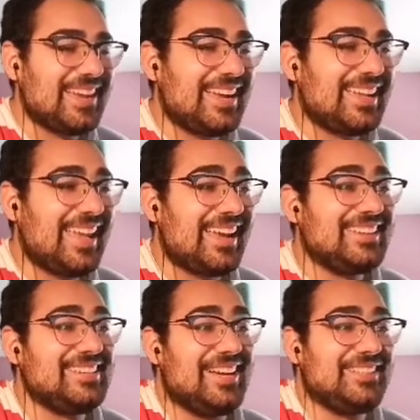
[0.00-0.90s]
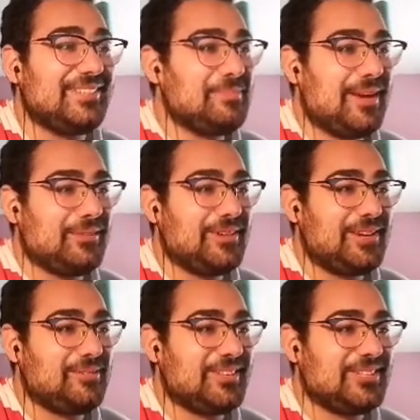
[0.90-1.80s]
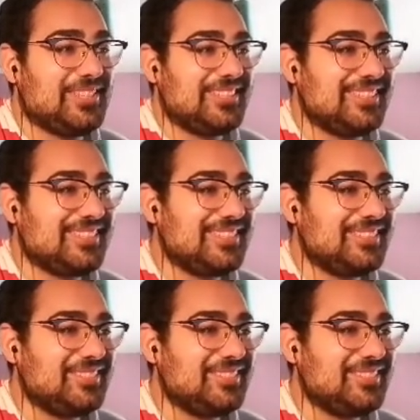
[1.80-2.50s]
I can't not smile when I watch this.